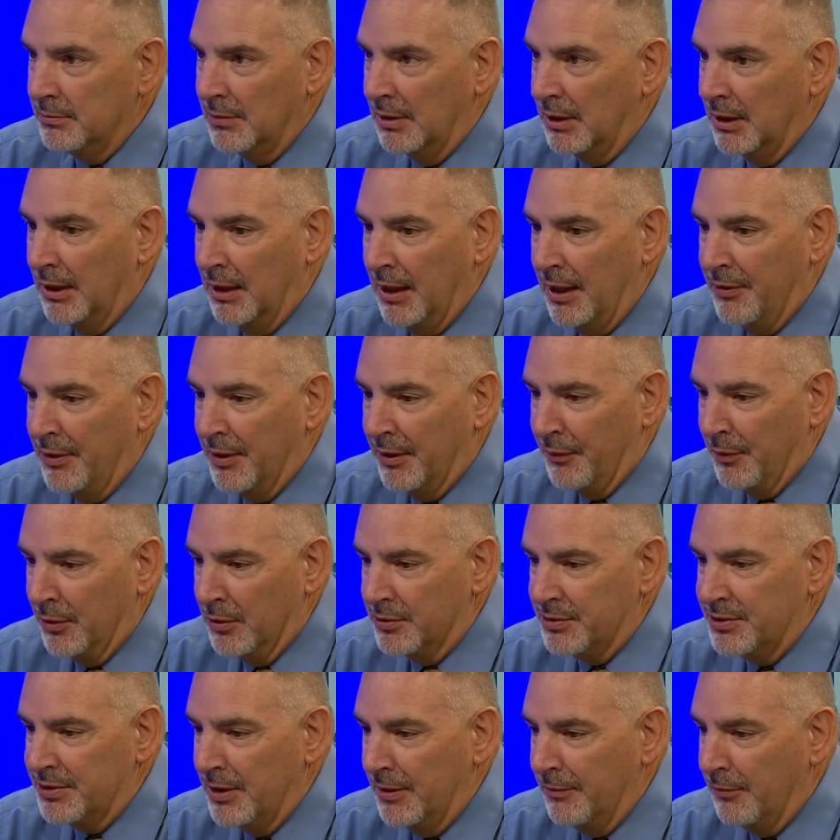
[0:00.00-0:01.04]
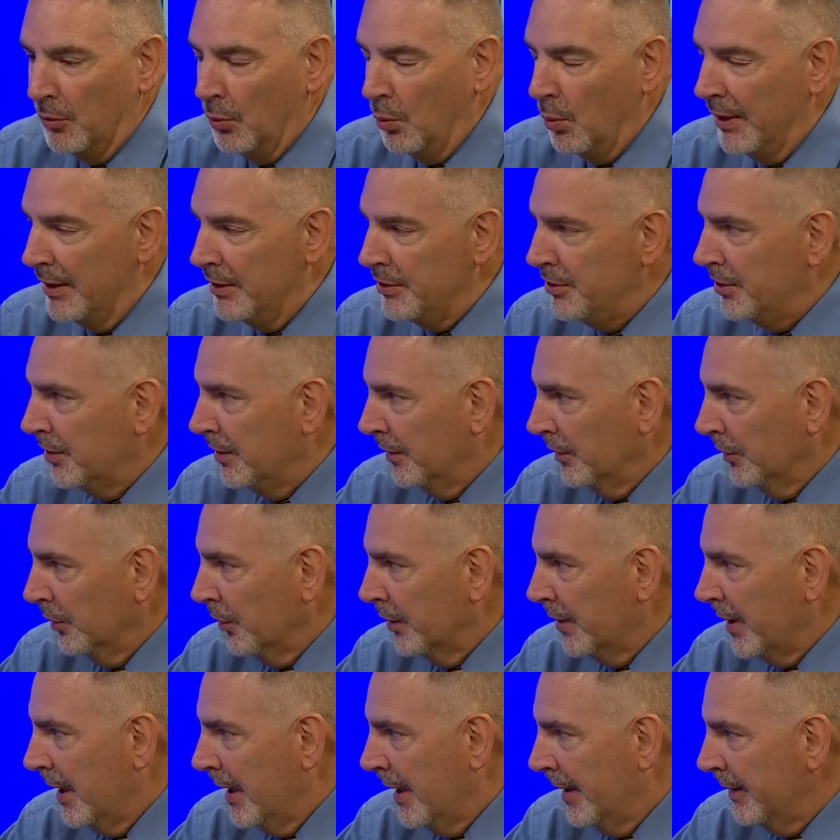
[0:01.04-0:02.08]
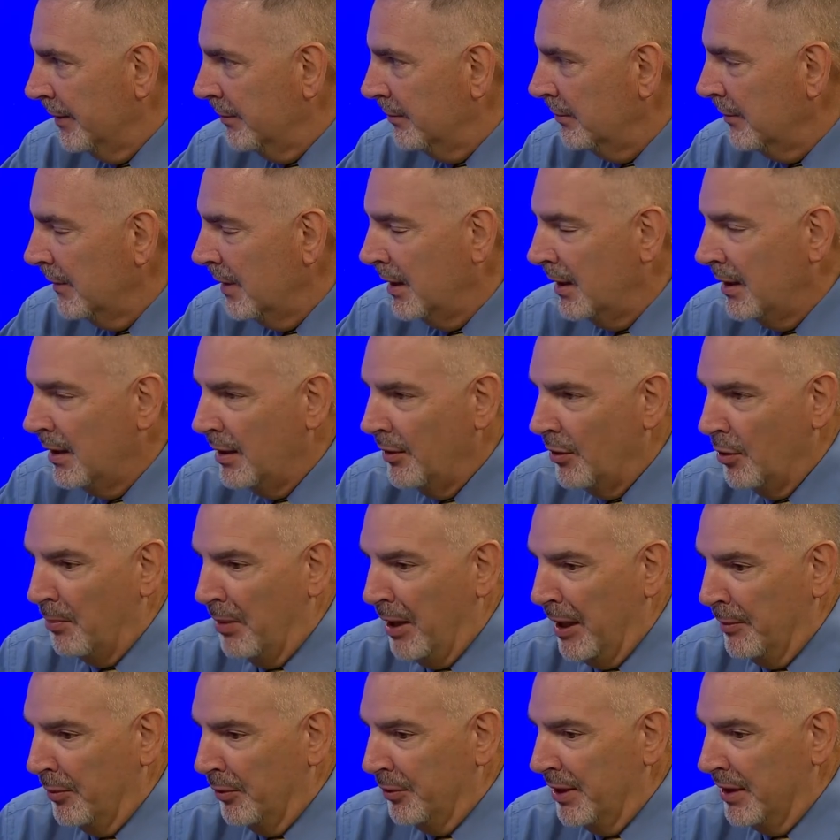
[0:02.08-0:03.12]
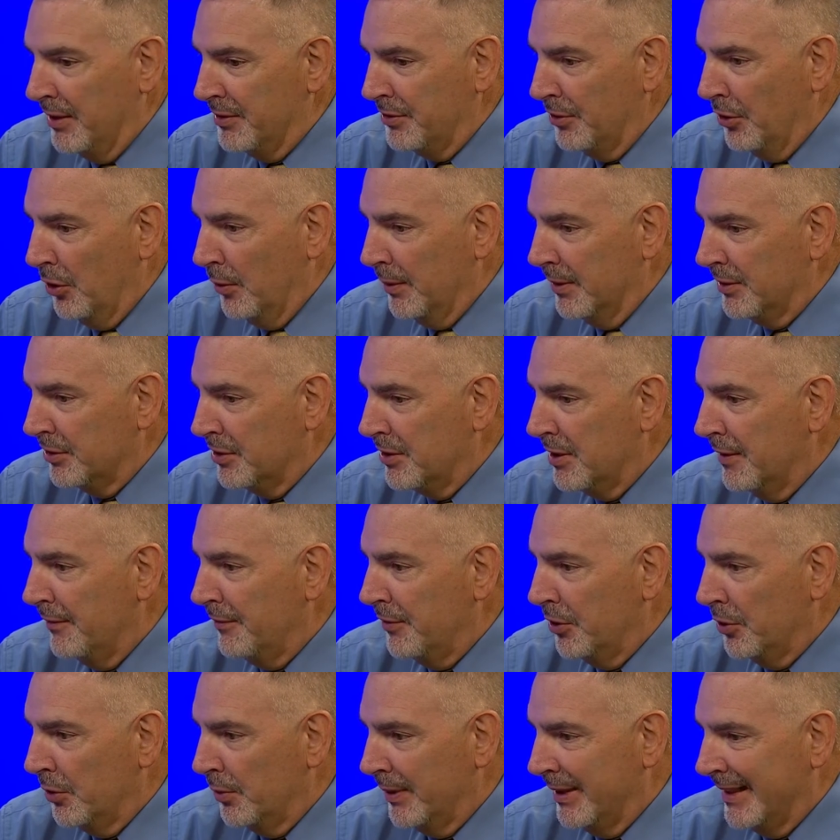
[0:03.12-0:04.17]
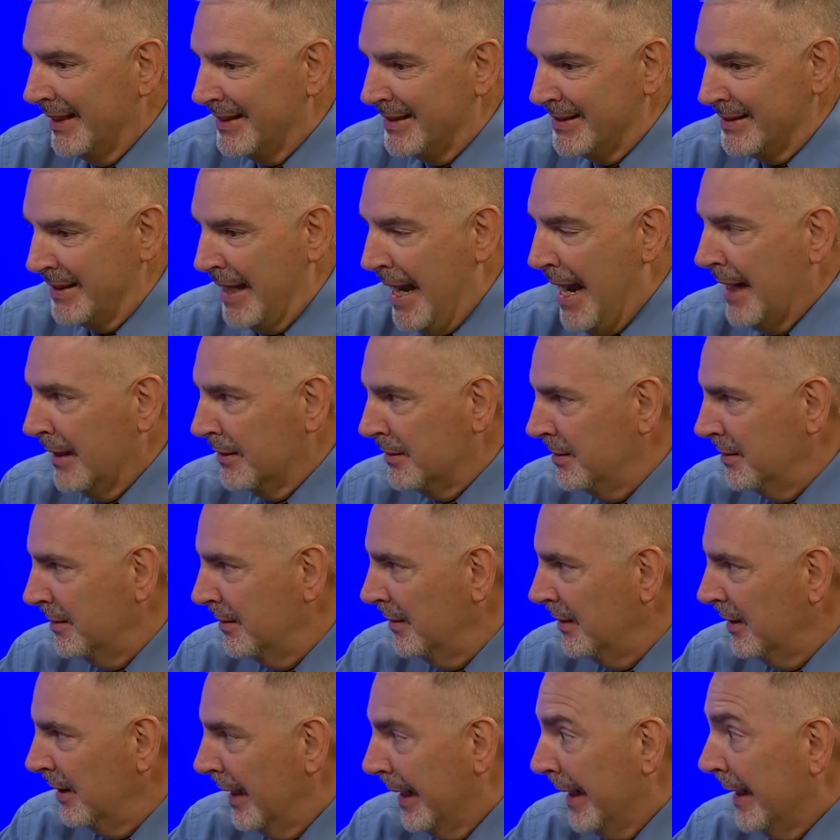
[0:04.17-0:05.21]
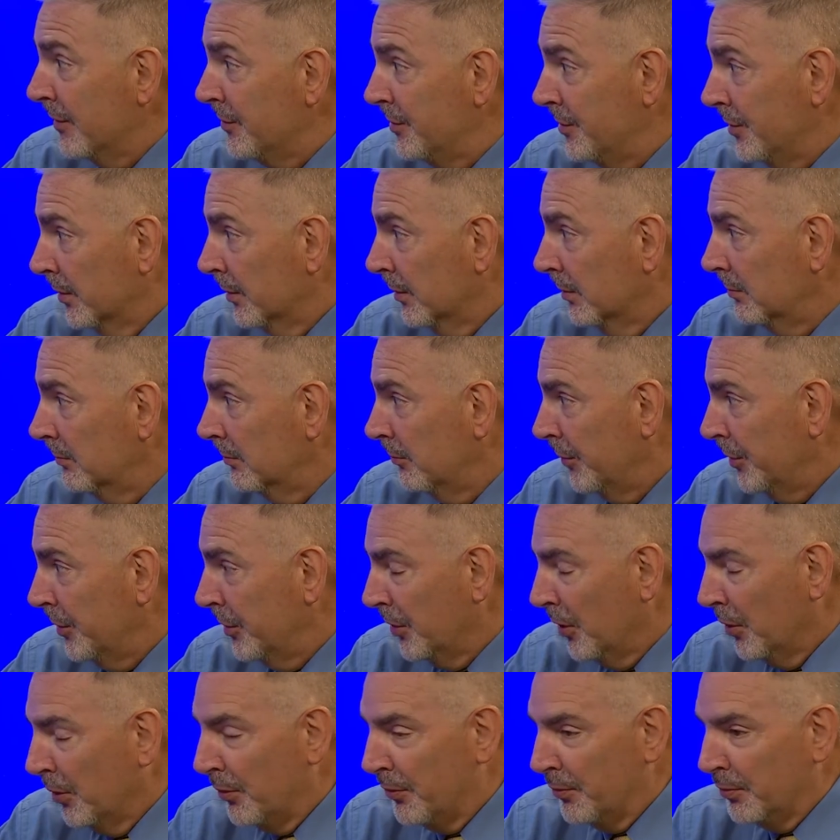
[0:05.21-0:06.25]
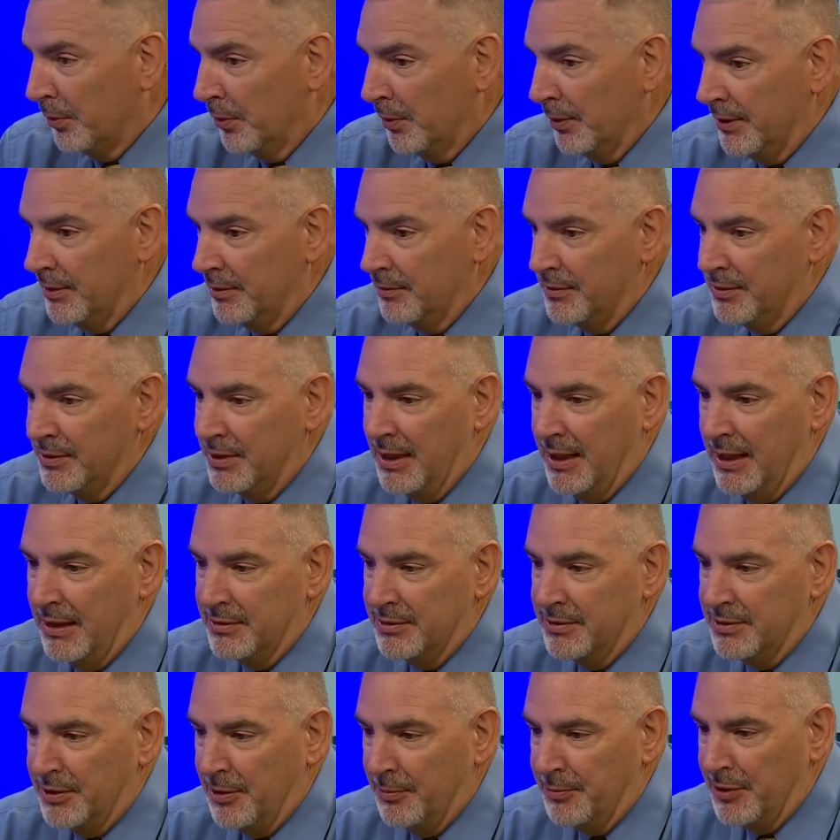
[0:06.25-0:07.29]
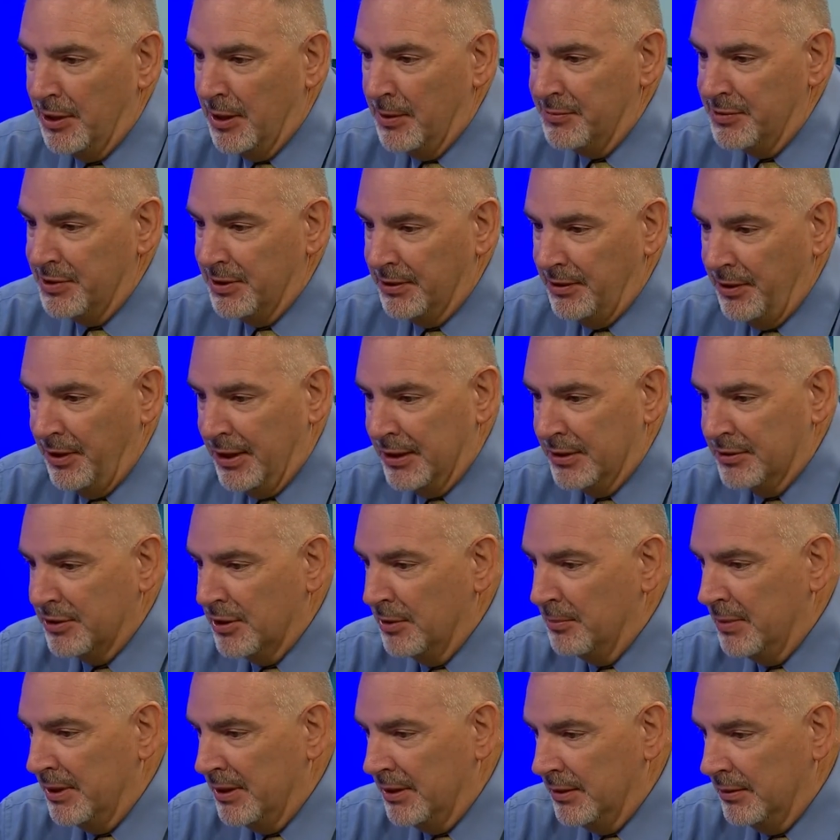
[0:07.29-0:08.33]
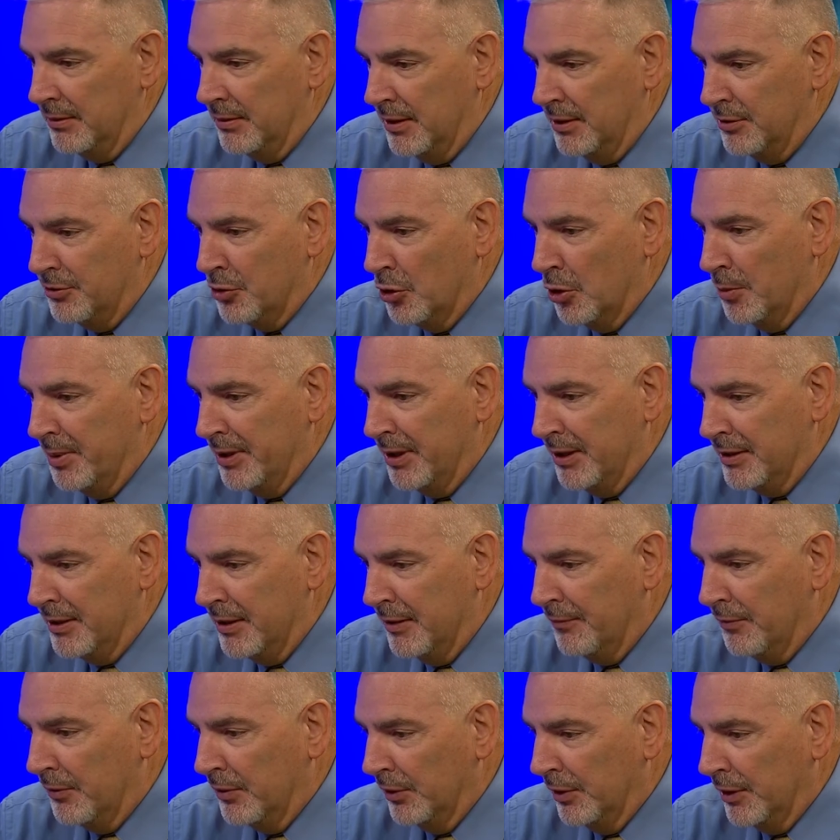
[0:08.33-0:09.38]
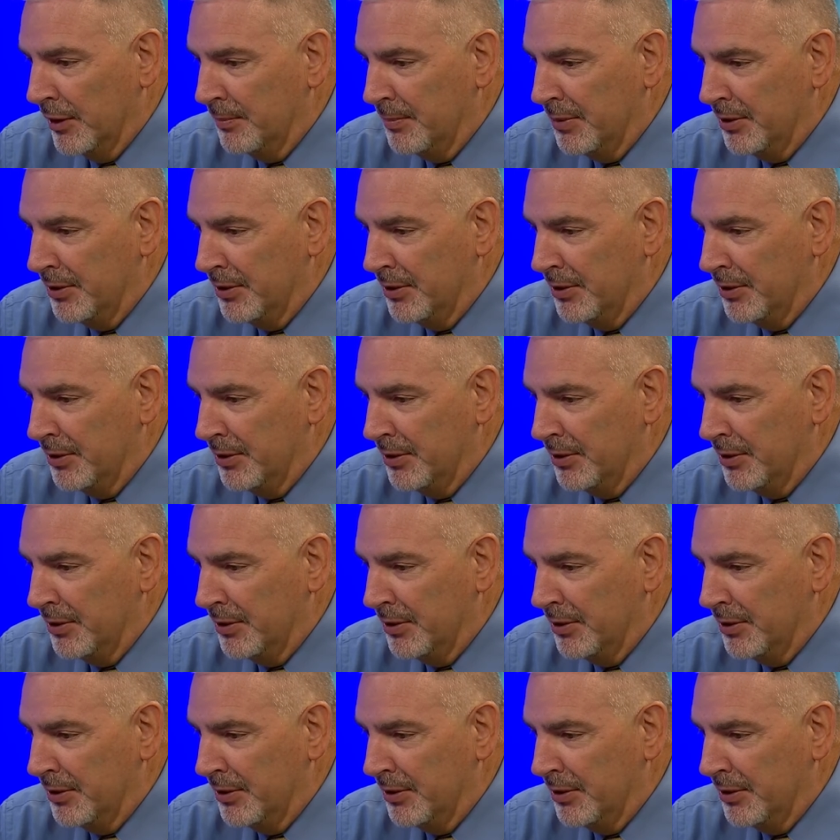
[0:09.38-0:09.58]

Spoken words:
I think there's several ways you can look at it. The Bible doesn't always give you an exact answer when you go through it, and sometimes things can be interpreted differently.